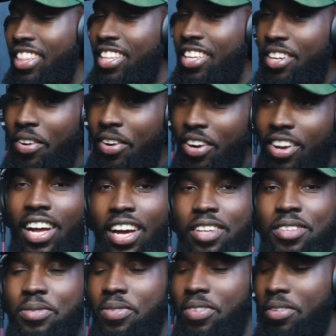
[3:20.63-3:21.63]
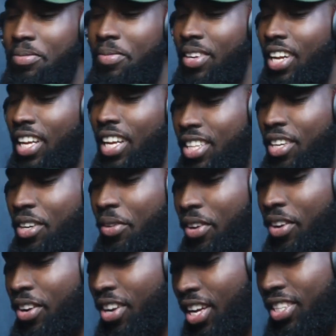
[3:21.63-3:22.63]
Crayon has one, man. I think
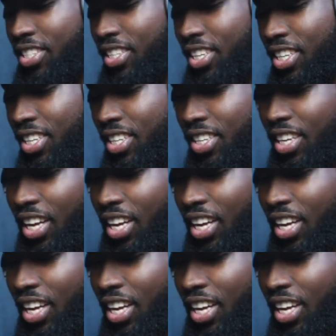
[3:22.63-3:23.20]
Crayon has a hit. I